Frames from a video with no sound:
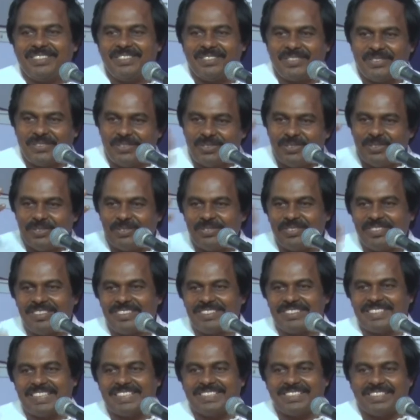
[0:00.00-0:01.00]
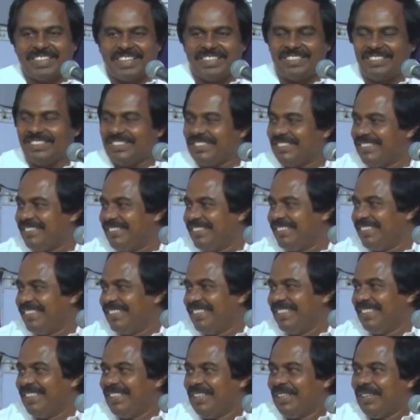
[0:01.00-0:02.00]
to such heights,
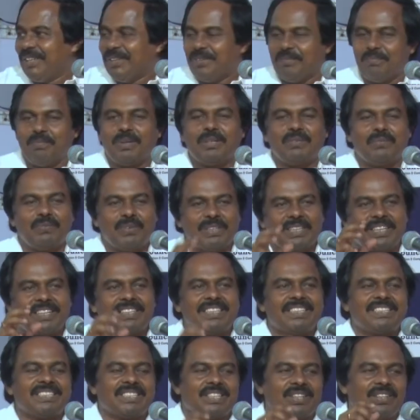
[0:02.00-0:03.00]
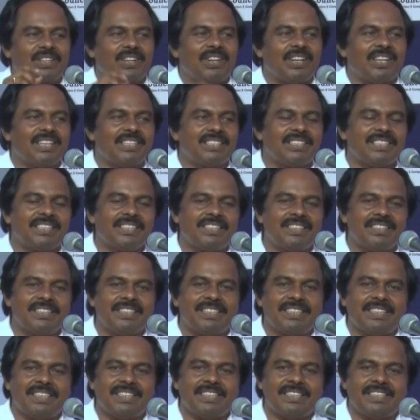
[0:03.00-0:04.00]
but whether this technology
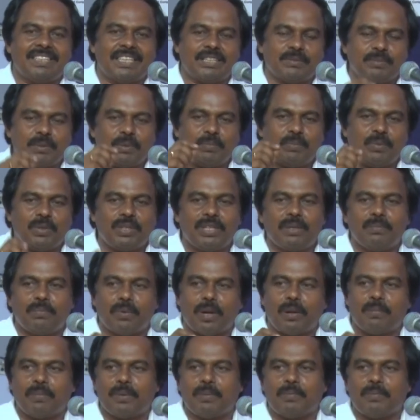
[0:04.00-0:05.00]
has been put in proper